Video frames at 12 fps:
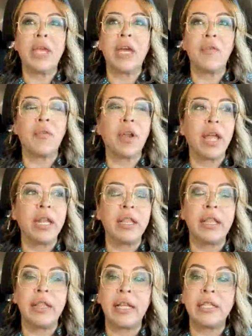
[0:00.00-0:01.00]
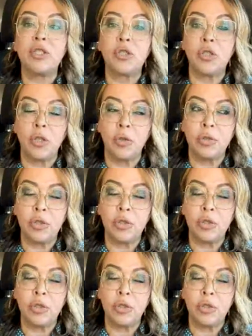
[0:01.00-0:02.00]
We cover anything that's due
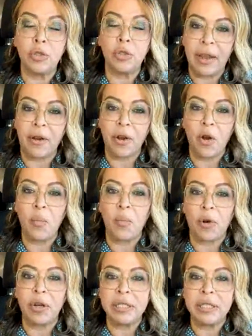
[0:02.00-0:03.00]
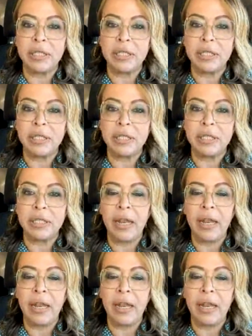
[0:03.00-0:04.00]
to wear and tear, home warranty
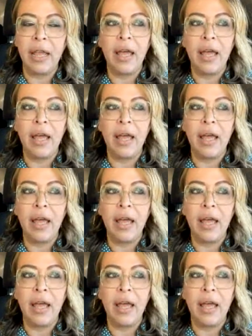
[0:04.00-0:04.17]
related.